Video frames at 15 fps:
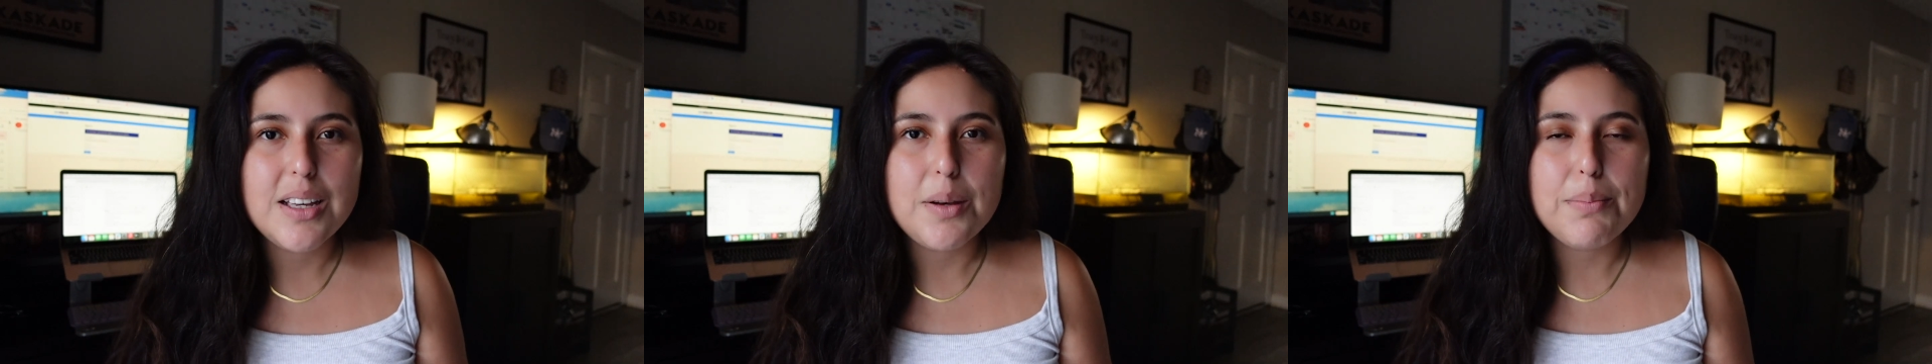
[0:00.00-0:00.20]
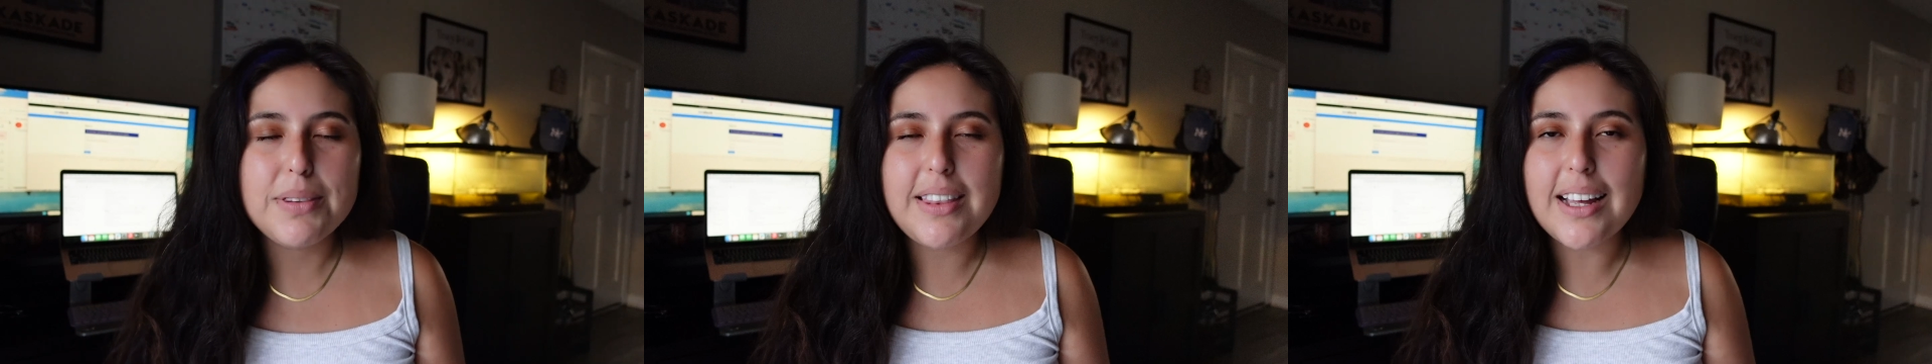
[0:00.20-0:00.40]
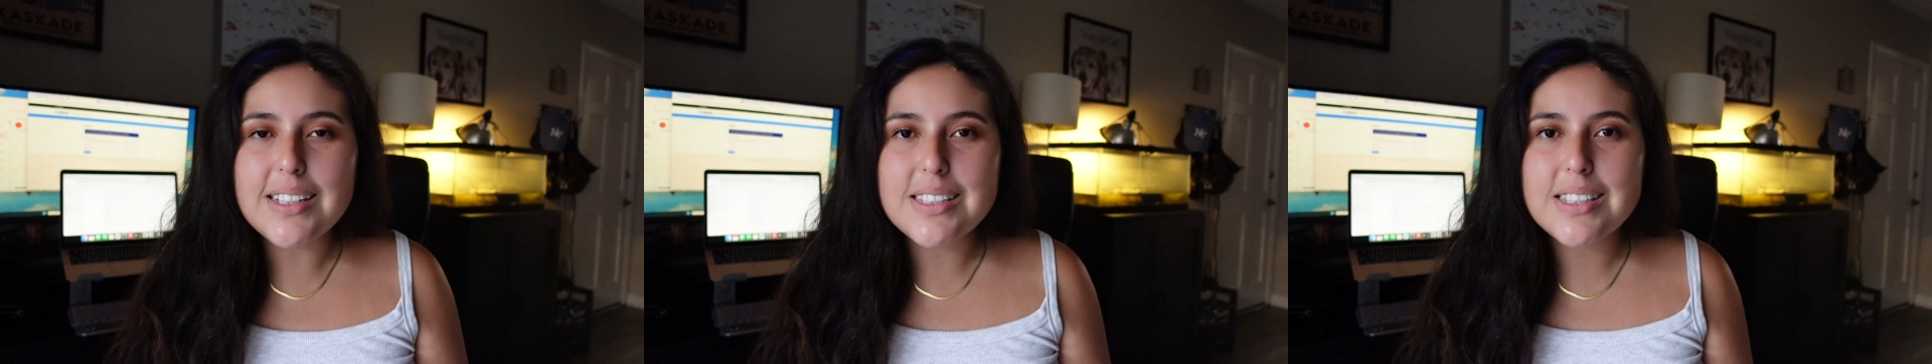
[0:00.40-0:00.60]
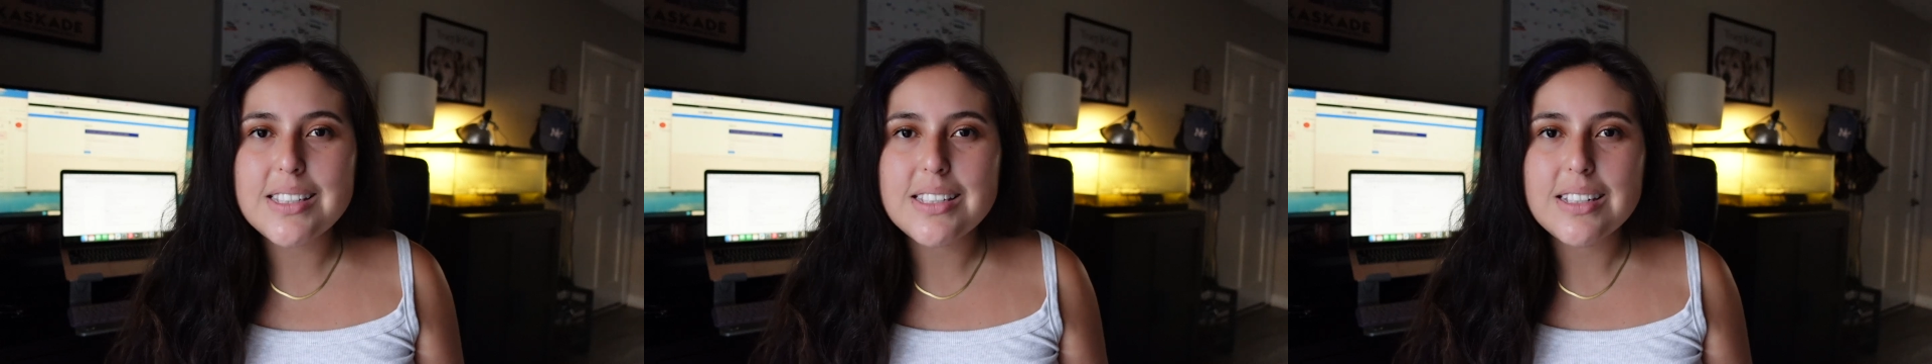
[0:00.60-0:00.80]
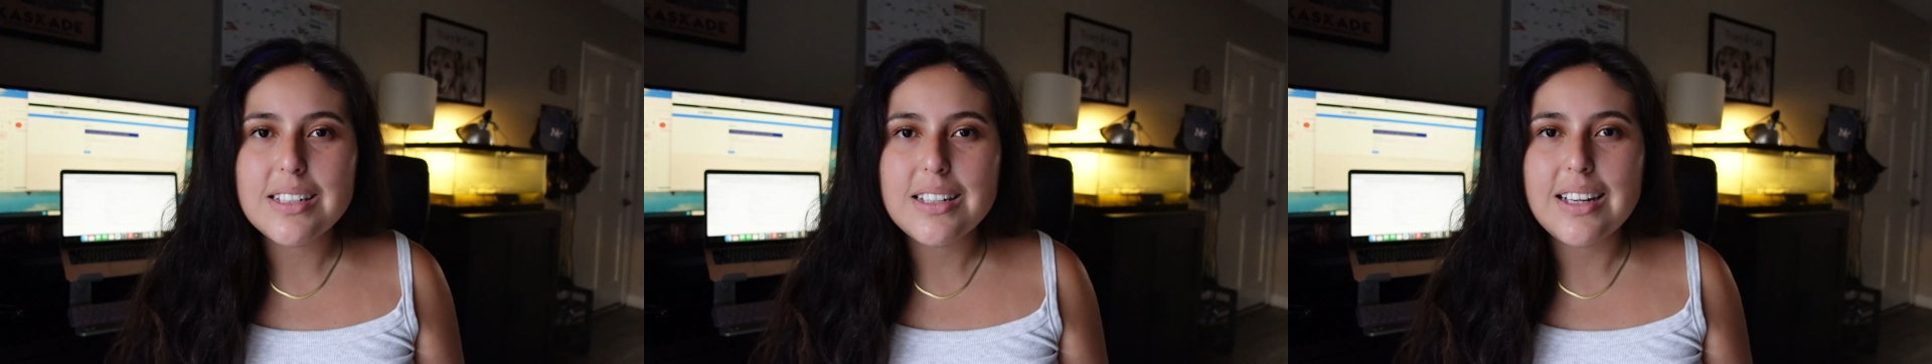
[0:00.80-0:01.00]
But
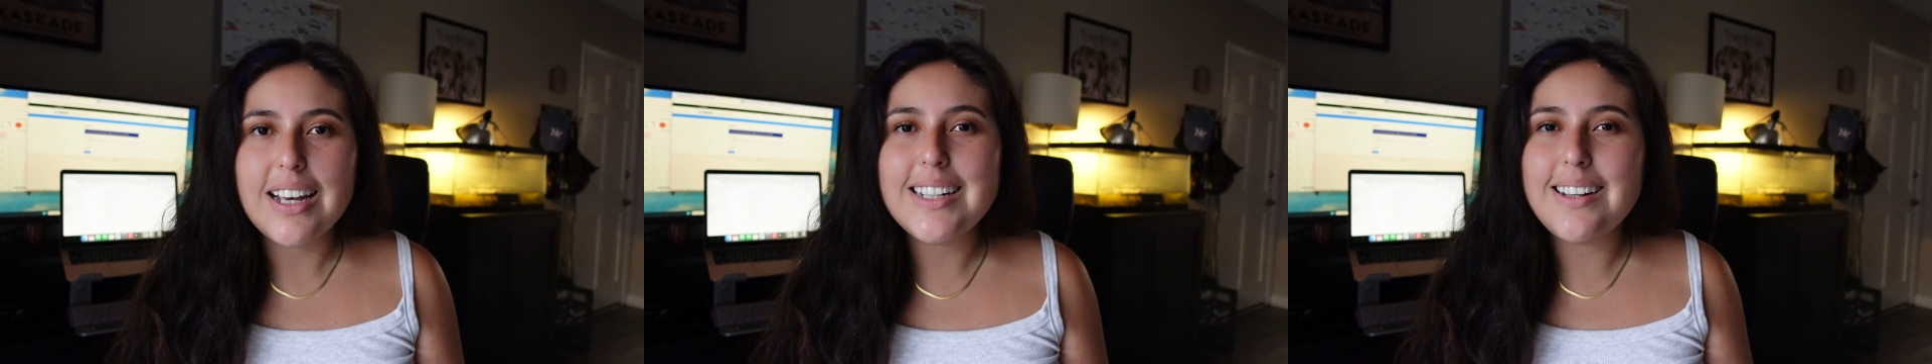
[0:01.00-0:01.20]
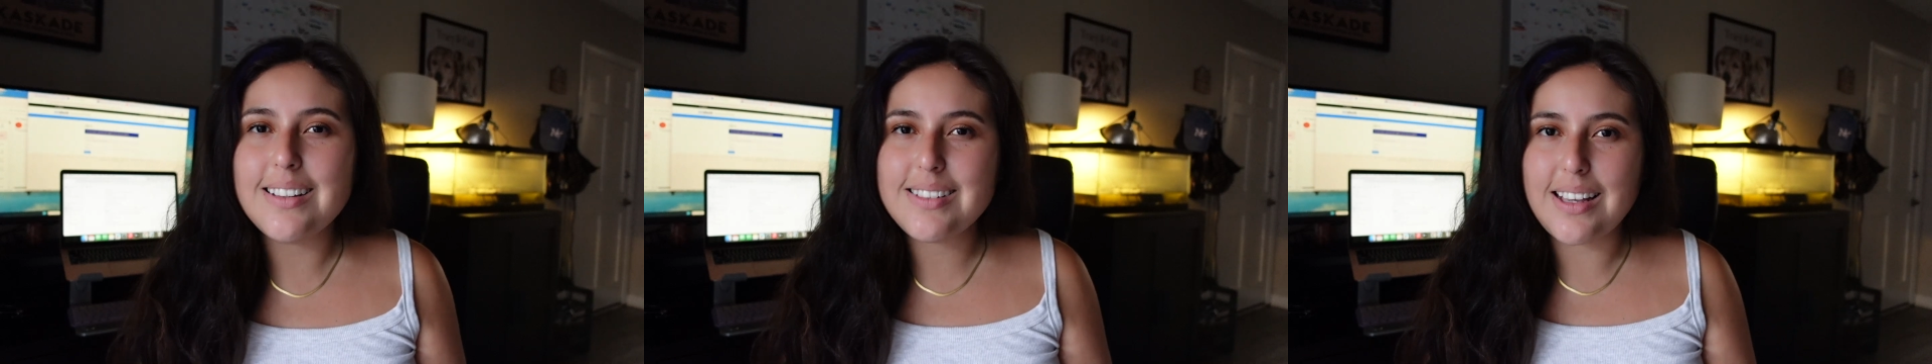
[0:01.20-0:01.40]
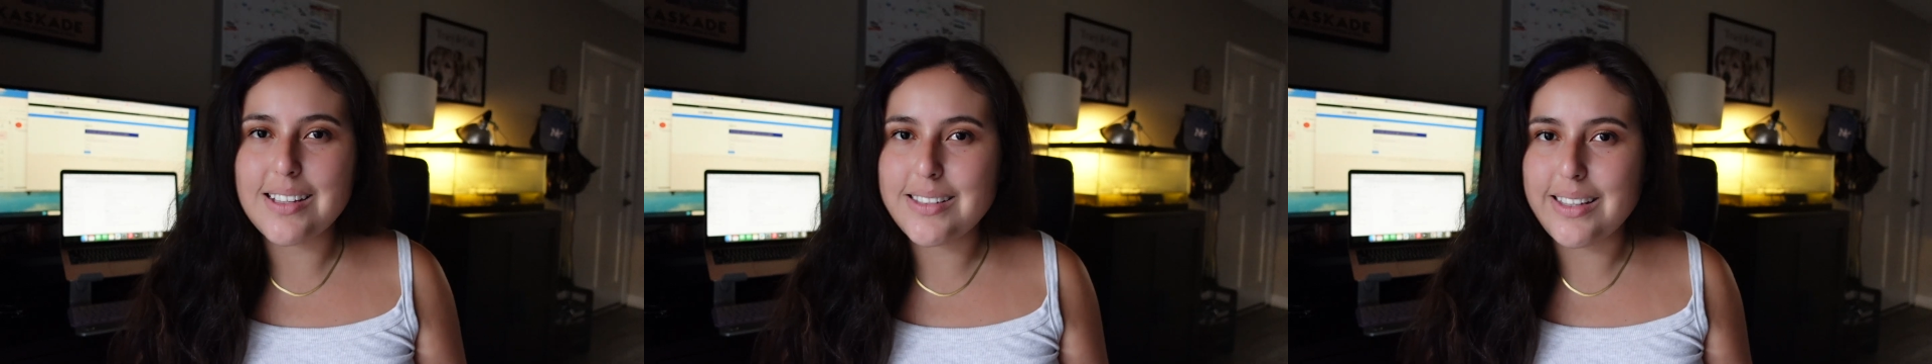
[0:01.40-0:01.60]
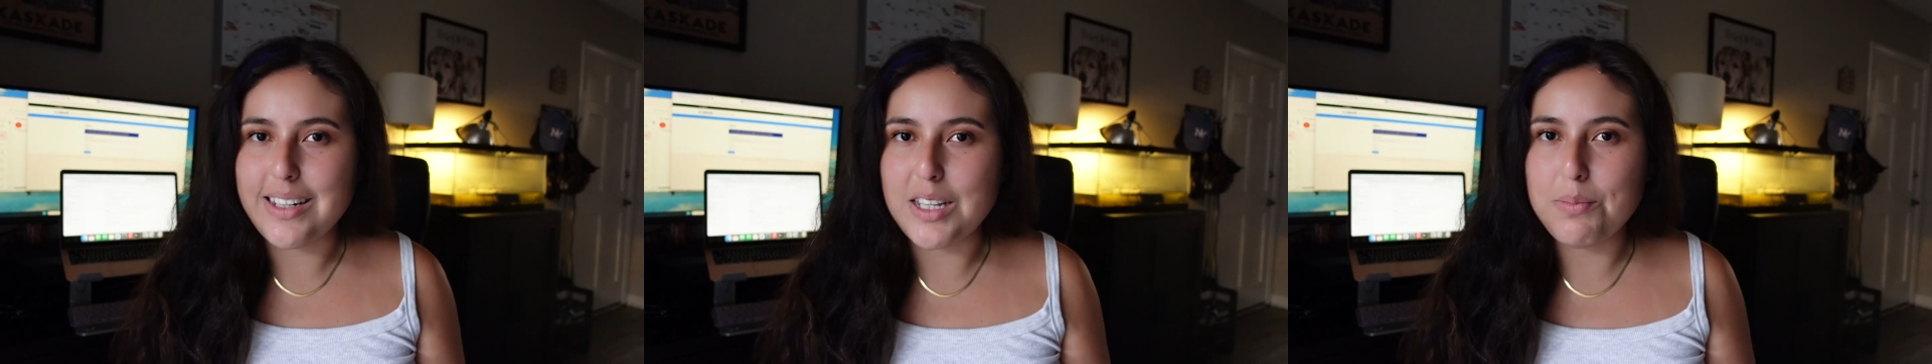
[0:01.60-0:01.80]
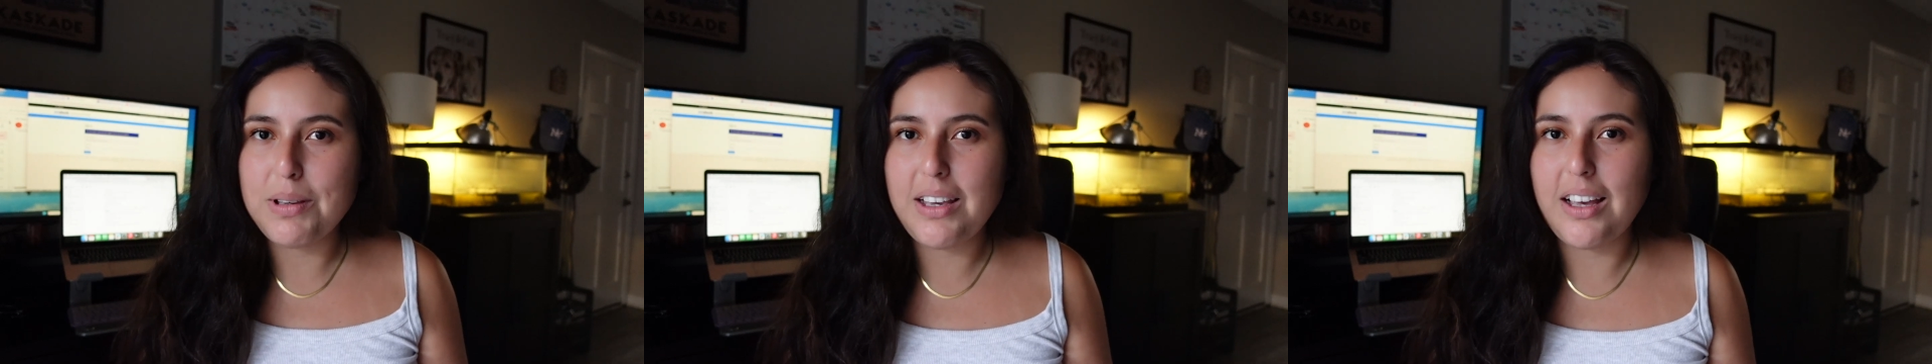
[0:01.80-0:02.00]
that's a
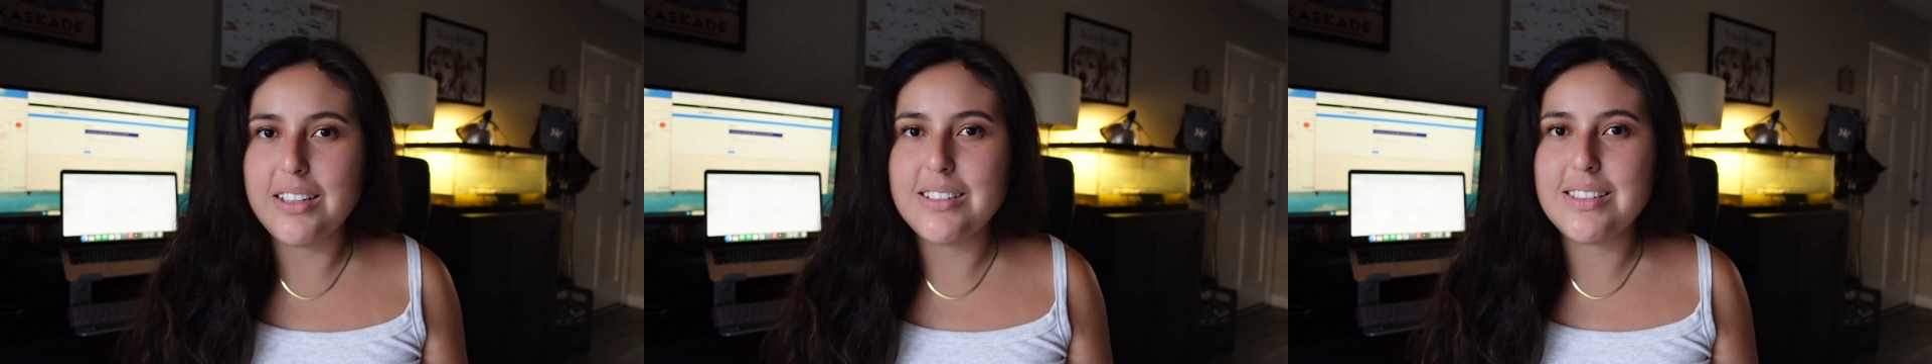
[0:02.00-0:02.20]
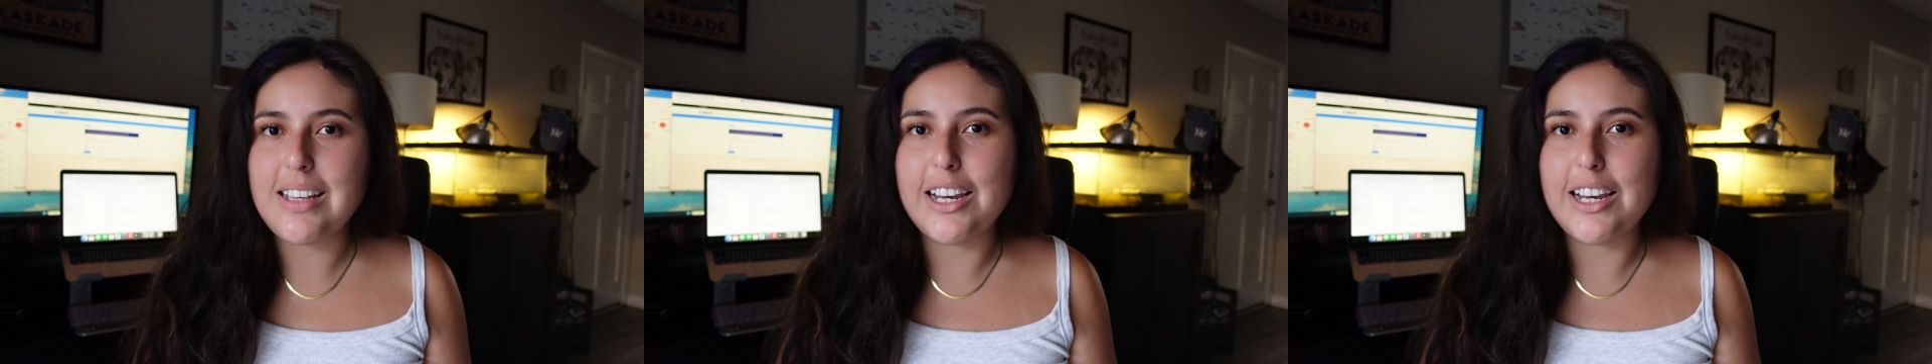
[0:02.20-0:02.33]
necessity because